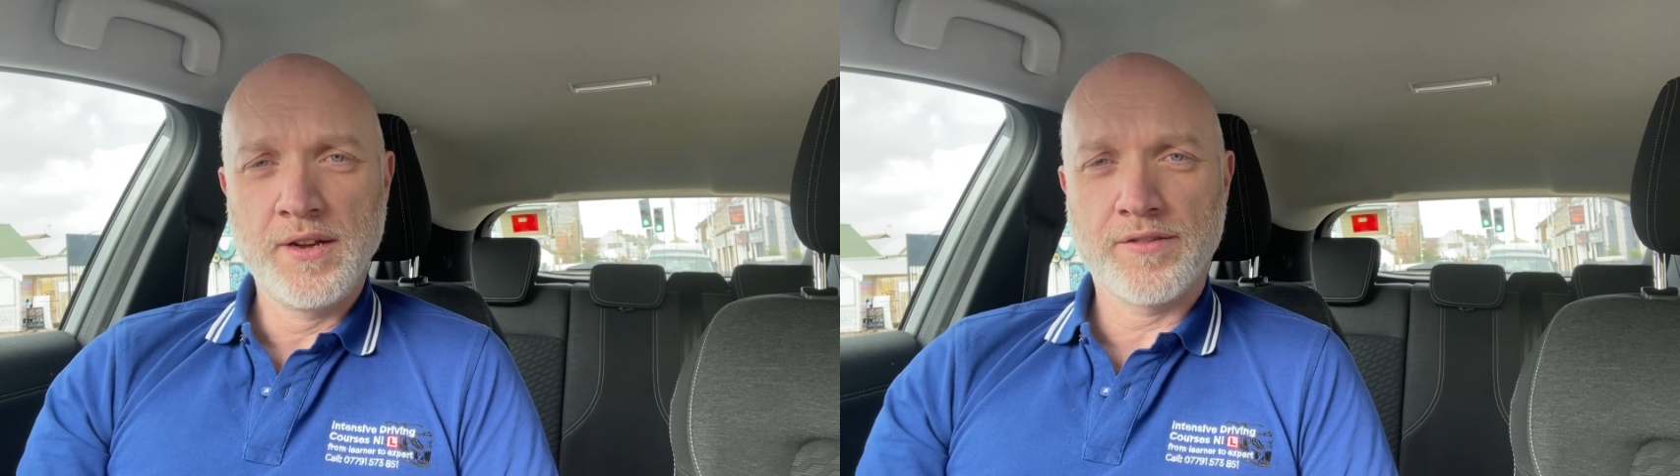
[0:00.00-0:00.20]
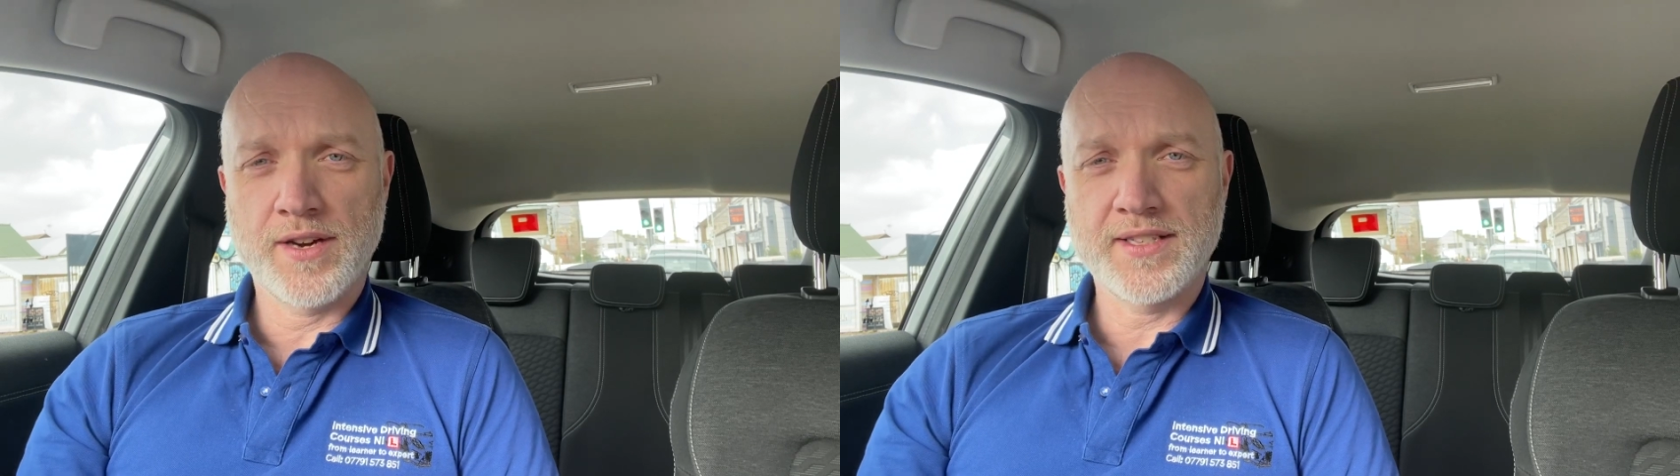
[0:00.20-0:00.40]

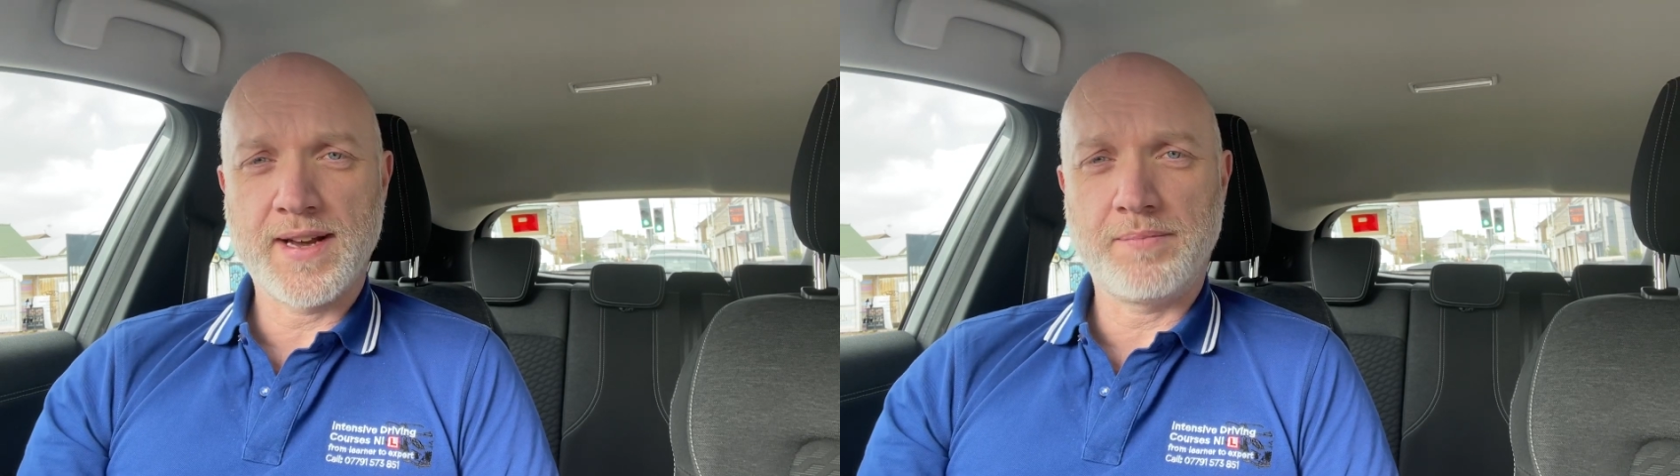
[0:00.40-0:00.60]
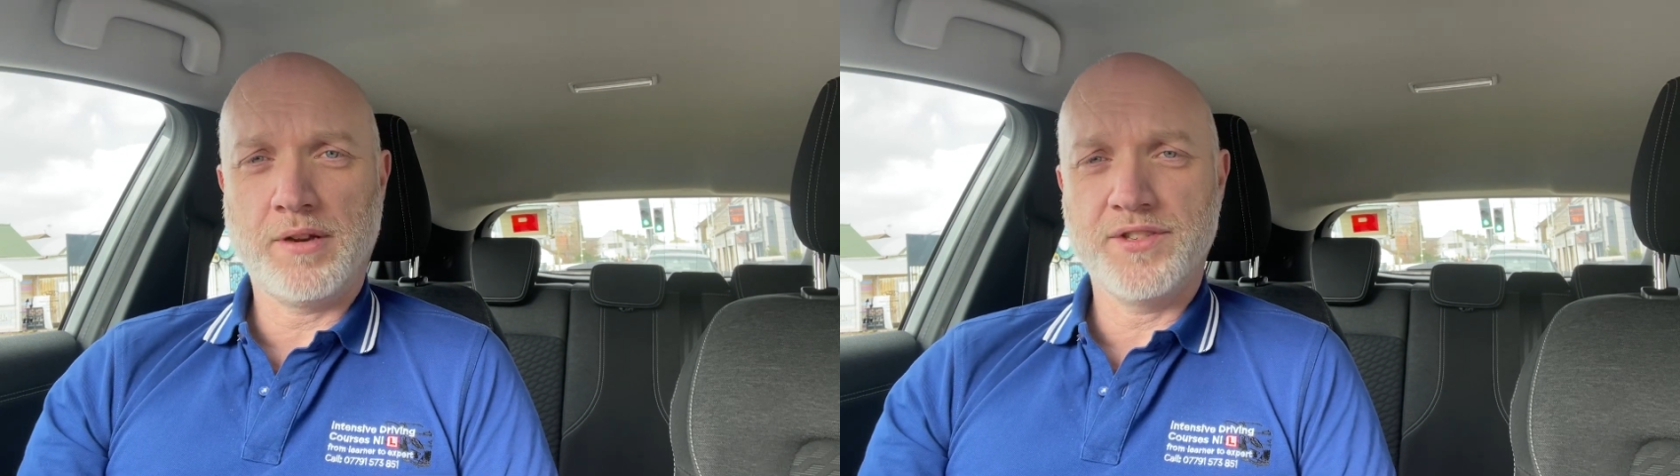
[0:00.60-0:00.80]
For
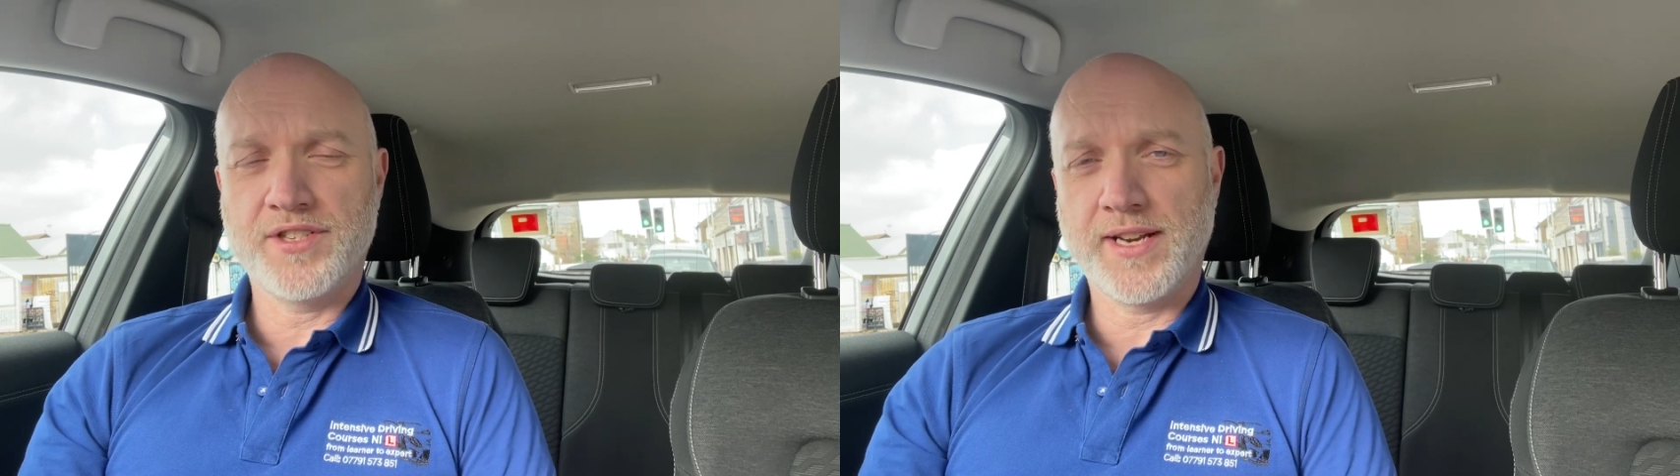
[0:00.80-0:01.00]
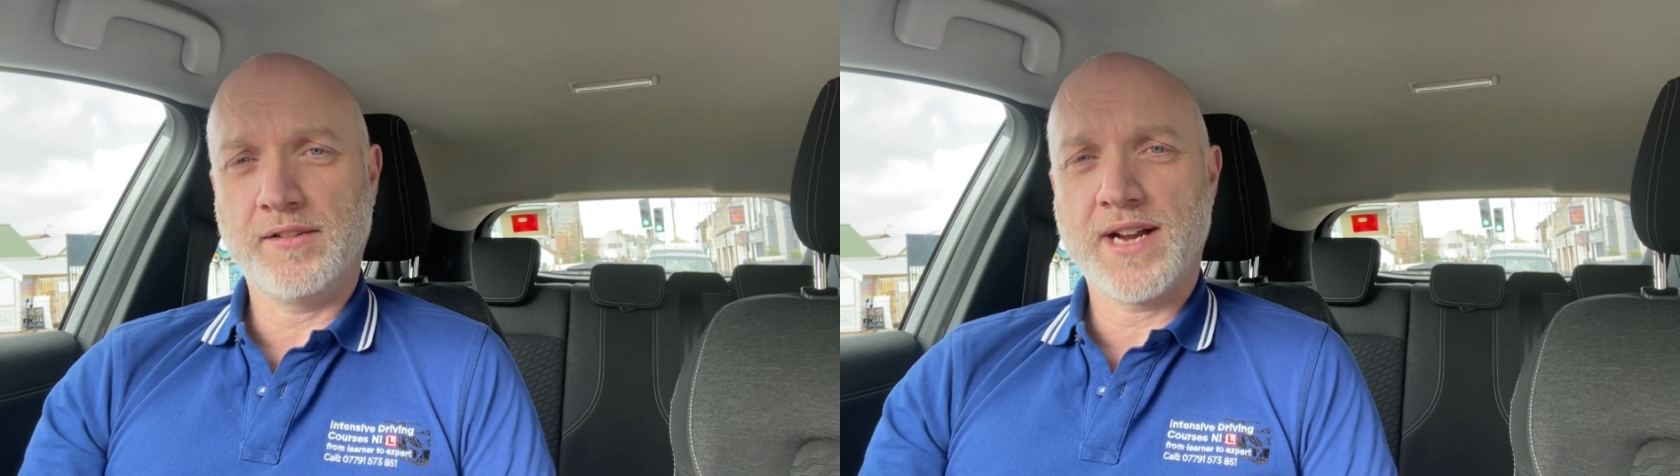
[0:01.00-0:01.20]
example, on
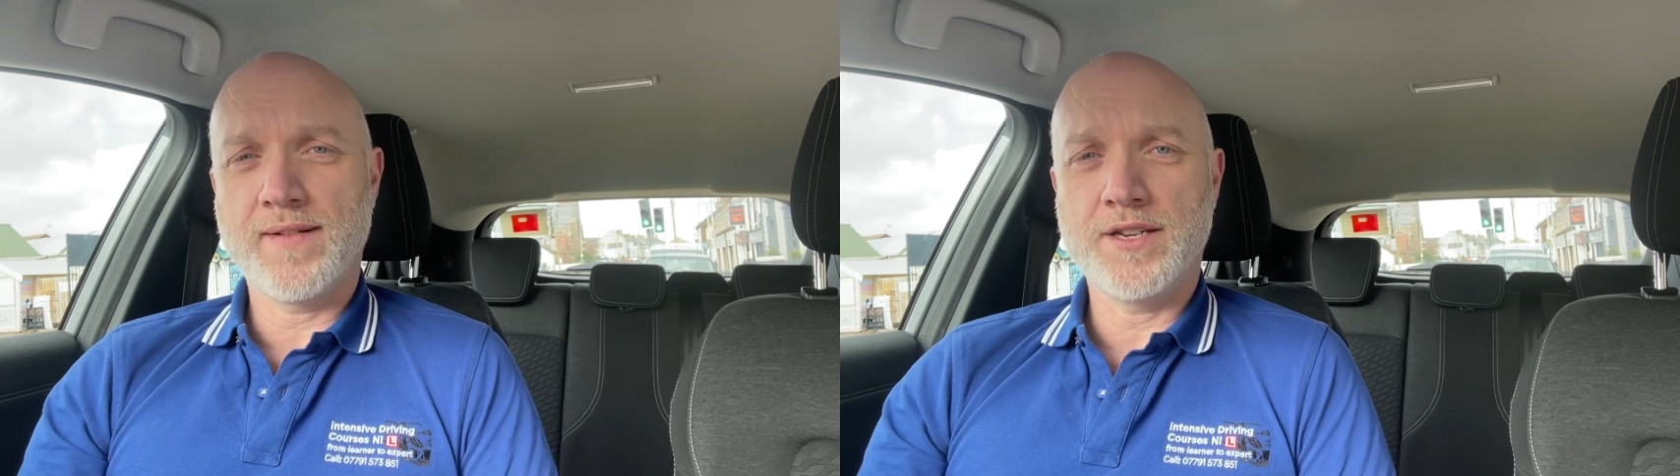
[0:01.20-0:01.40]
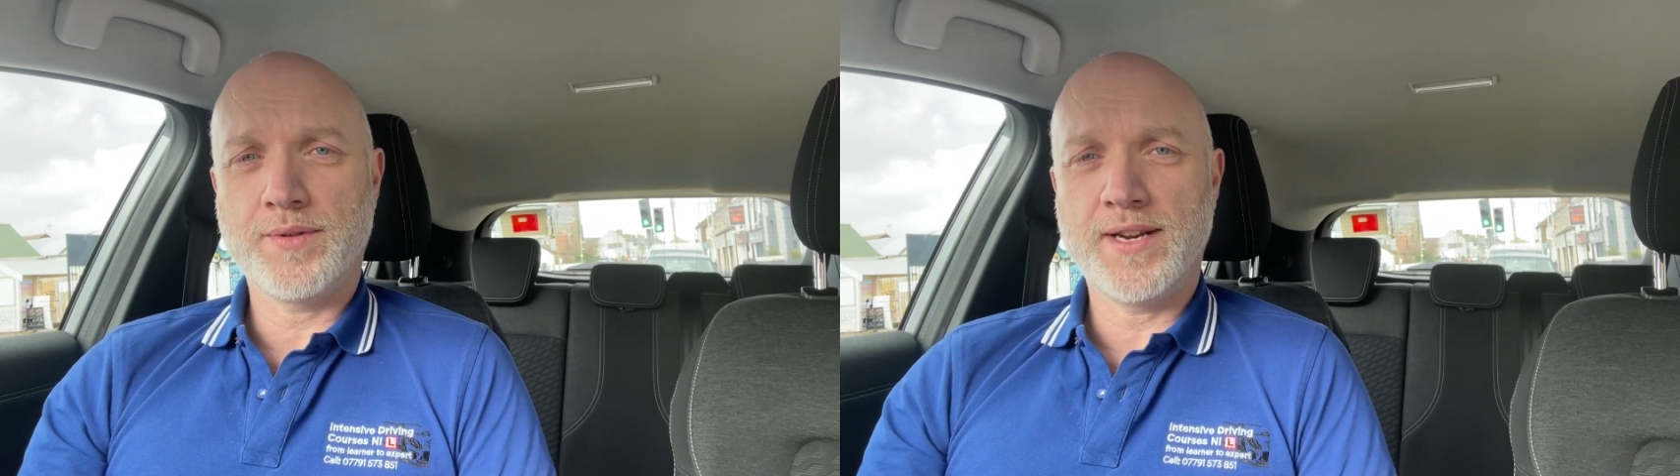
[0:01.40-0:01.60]
single
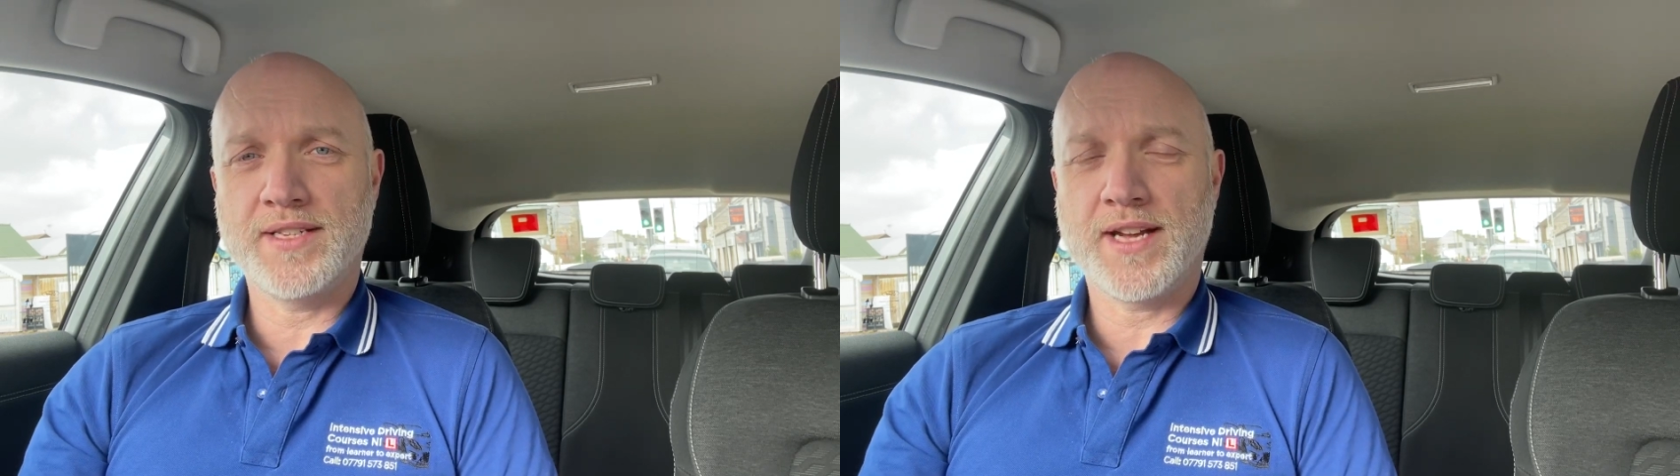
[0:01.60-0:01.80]
carriageways,